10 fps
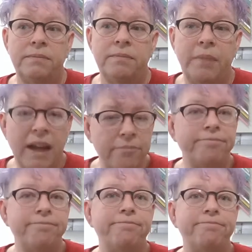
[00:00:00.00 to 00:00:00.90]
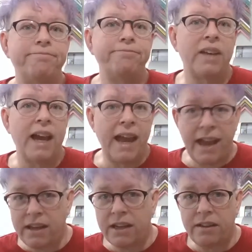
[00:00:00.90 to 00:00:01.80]
But I
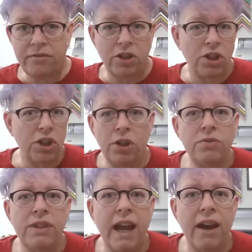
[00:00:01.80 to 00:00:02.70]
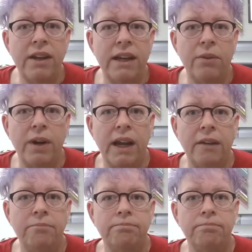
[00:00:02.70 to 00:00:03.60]
had to close down anyway.
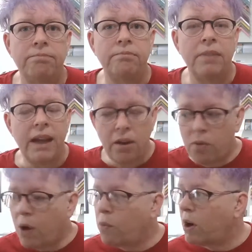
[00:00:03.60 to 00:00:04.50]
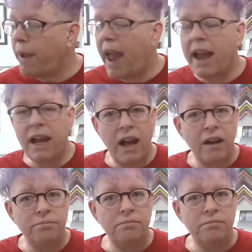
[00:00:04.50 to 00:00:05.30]
We're back up.